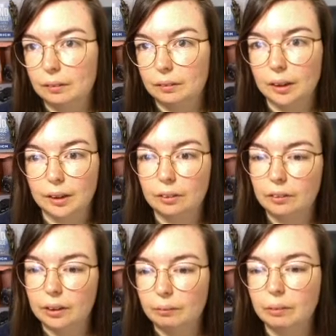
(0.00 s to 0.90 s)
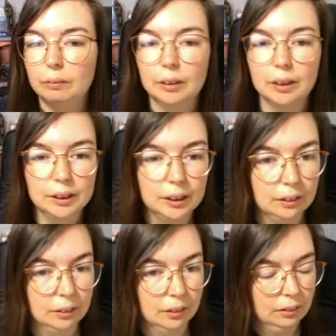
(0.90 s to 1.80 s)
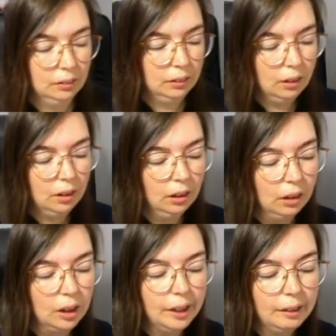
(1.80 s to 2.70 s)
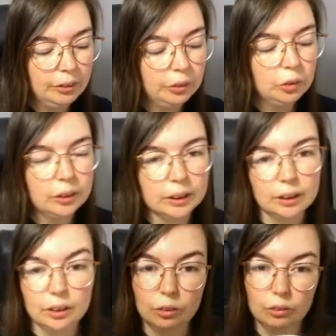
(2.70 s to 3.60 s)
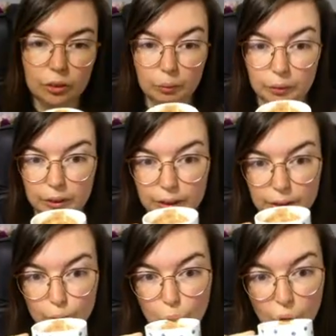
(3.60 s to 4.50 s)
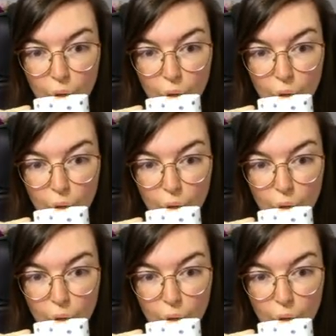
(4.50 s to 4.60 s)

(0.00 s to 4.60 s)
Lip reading: I agree with what they're saying. If you do decide to go to a protest though,